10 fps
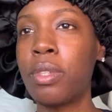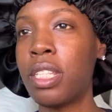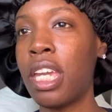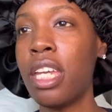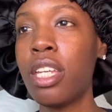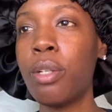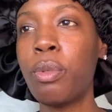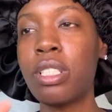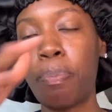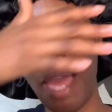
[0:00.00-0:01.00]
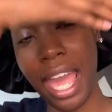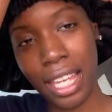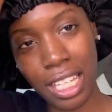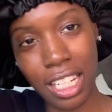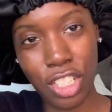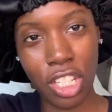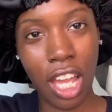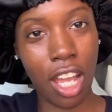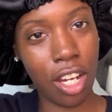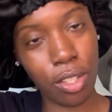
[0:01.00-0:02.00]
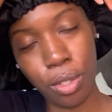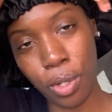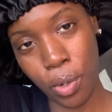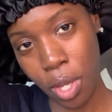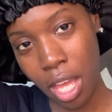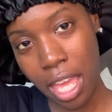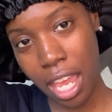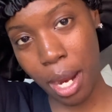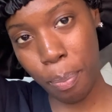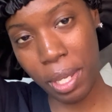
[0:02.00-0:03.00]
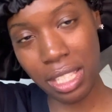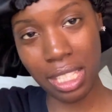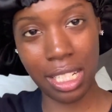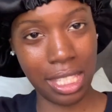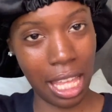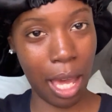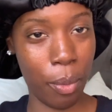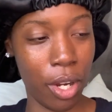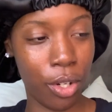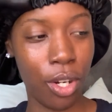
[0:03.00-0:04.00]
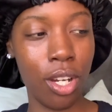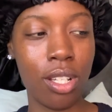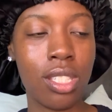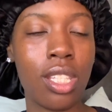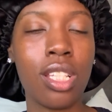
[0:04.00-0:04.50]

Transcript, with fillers: Kenya was packing and she had her little hairpin to the side with her curls.